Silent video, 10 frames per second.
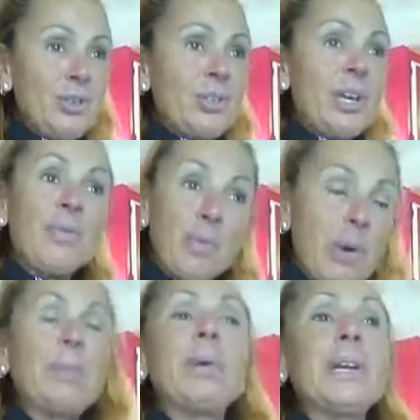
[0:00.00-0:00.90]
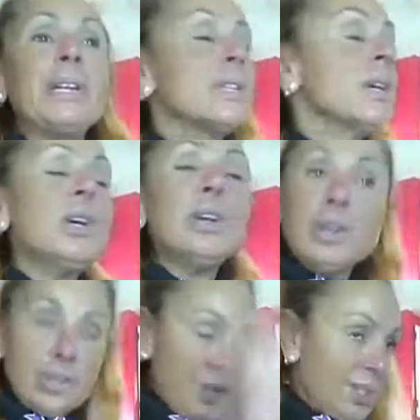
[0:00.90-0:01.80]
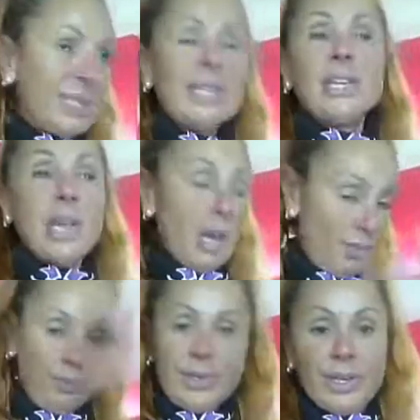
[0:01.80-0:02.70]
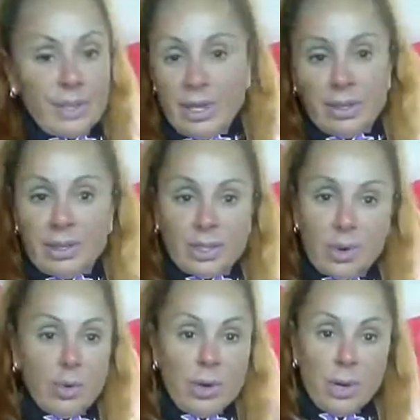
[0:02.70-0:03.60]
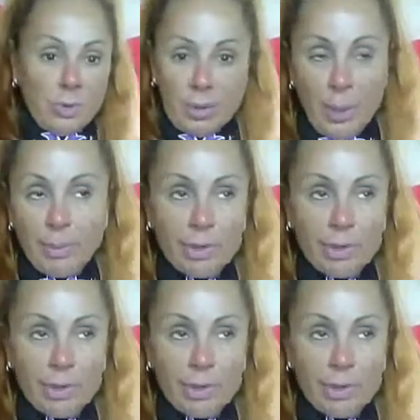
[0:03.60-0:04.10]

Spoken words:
you just have one place to see everything that's going on with that